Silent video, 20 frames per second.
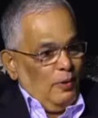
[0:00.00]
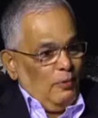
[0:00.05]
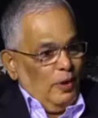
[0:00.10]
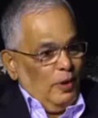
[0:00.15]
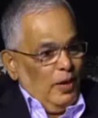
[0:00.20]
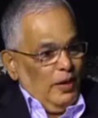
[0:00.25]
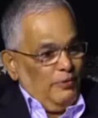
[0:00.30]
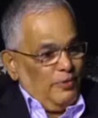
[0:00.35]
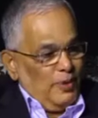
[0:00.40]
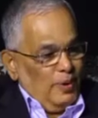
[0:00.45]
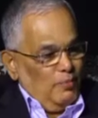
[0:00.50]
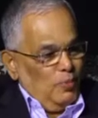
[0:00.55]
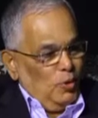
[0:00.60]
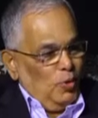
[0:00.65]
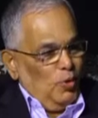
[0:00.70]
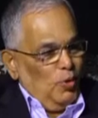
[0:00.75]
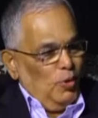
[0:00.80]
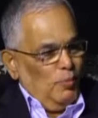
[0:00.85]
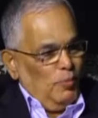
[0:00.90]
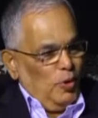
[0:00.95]
away from
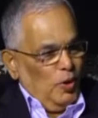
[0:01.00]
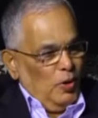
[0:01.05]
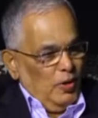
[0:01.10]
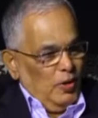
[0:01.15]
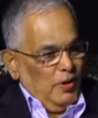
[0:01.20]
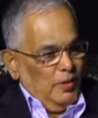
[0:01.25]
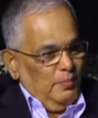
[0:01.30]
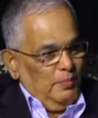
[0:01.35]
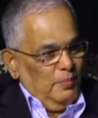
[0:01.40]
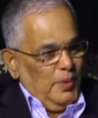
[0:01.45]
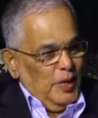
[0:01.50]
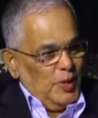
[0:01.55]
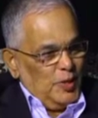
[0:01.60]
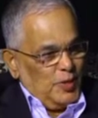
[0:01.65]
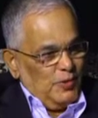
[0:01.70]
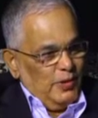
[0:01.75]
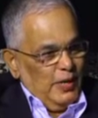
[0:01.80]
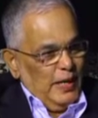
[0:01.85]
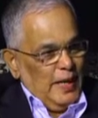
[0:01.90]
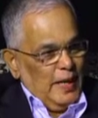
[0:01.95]
home on
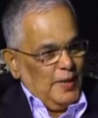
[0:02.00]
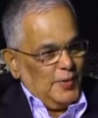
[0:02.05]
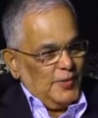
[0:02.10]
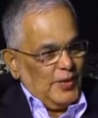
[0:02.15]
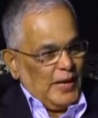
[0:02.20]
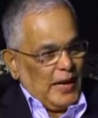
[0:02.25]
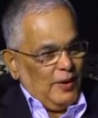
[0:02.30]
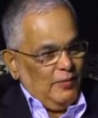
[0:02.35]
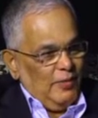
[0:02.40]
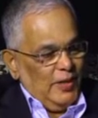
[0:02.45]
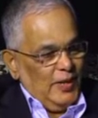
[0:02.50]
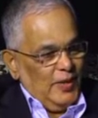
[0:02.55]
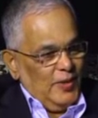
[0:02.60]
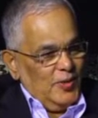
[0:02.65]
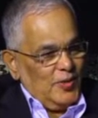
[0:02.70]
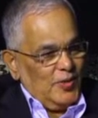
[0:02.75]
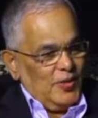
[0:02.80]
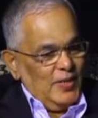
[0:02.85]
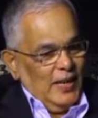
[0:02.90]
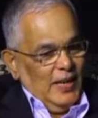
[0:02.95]
ministry and
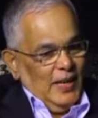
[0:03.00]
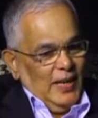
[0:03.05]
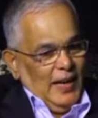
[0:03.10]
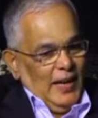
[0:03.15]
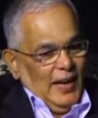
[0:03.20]
travels,